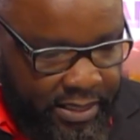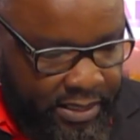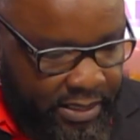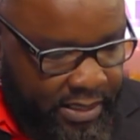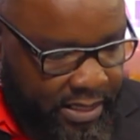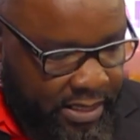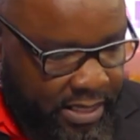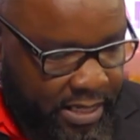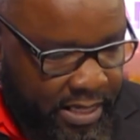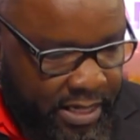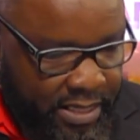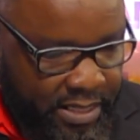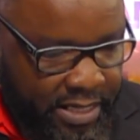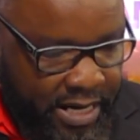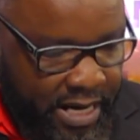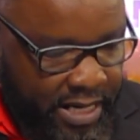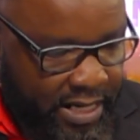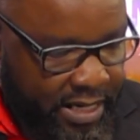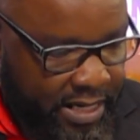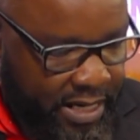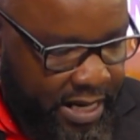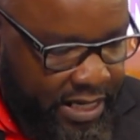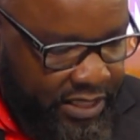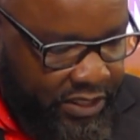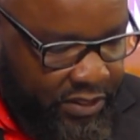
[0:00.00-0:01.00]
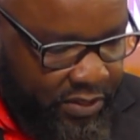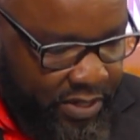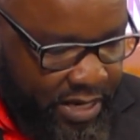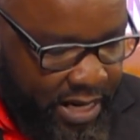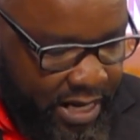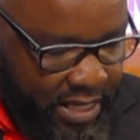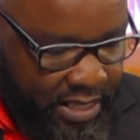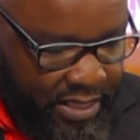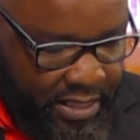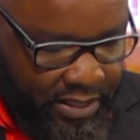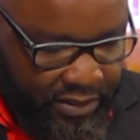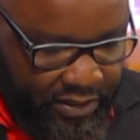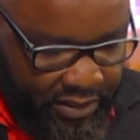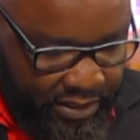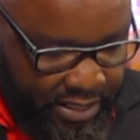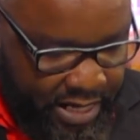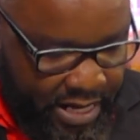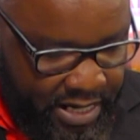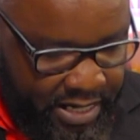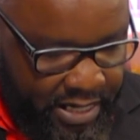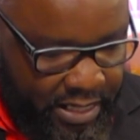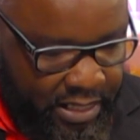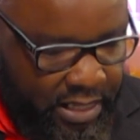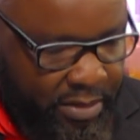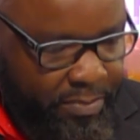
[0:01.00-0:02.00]
There's the Daily Nation and the
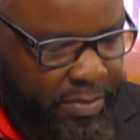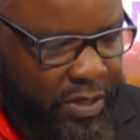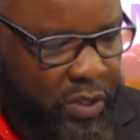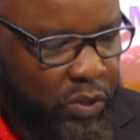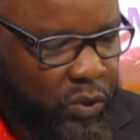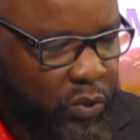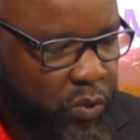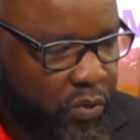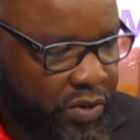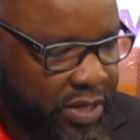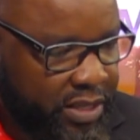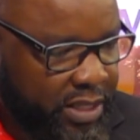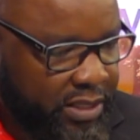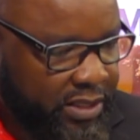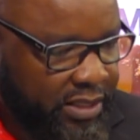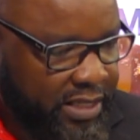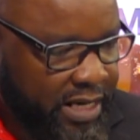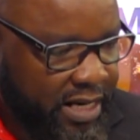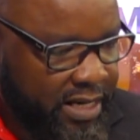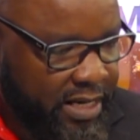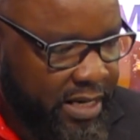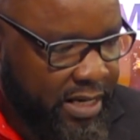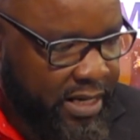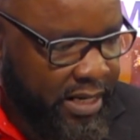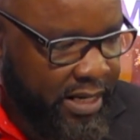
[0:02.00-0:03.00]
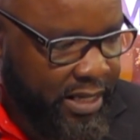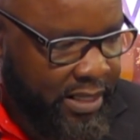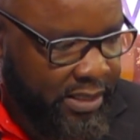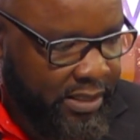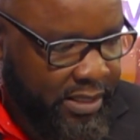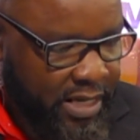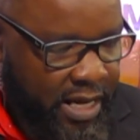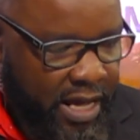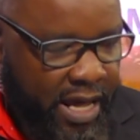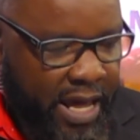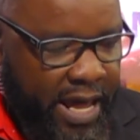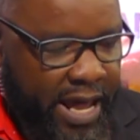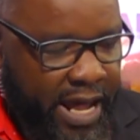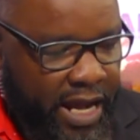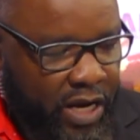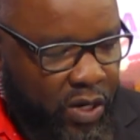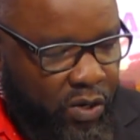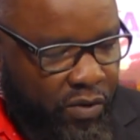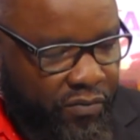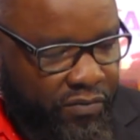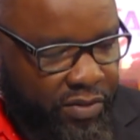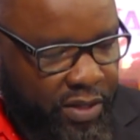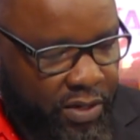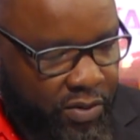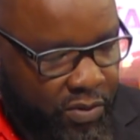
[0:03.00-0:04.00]
Standard. The big story in the Standard is end
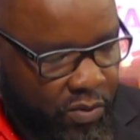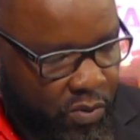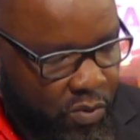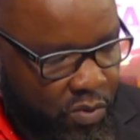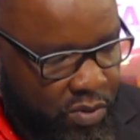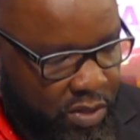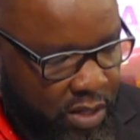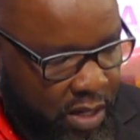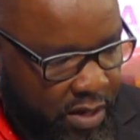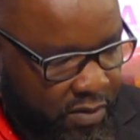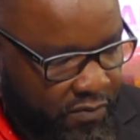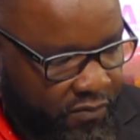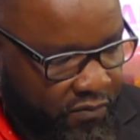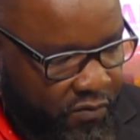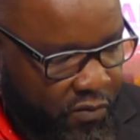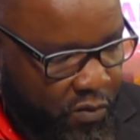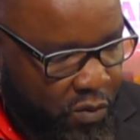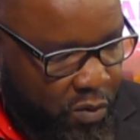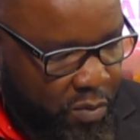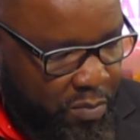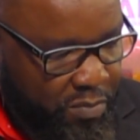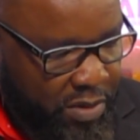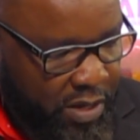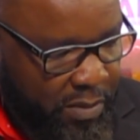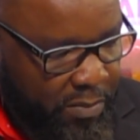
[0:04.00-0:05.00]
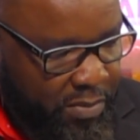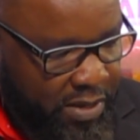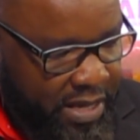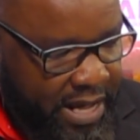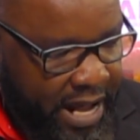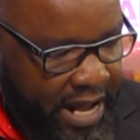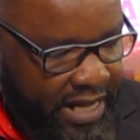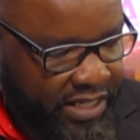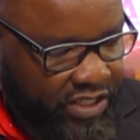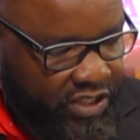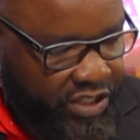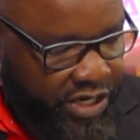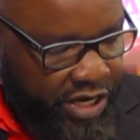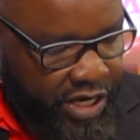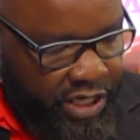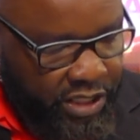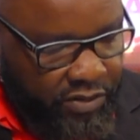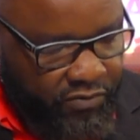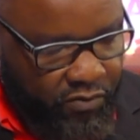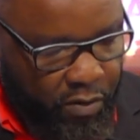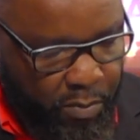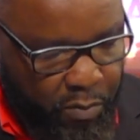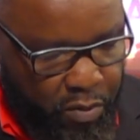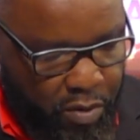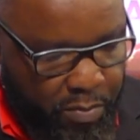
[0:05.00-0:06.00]
of the road for BBI
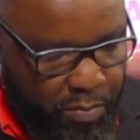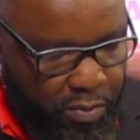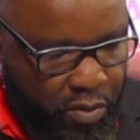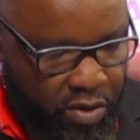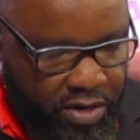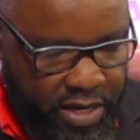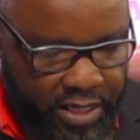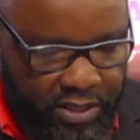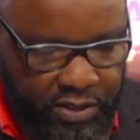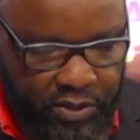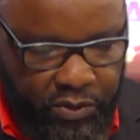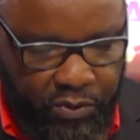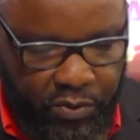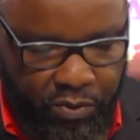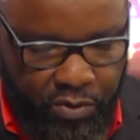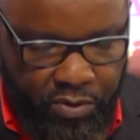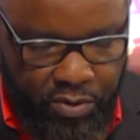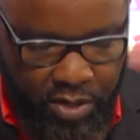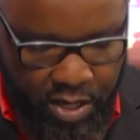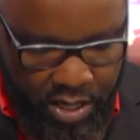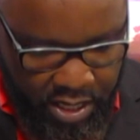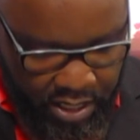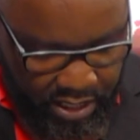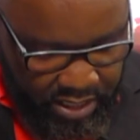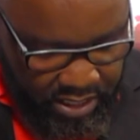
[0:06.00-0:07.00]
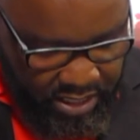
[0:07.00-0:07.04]
change for proponents. So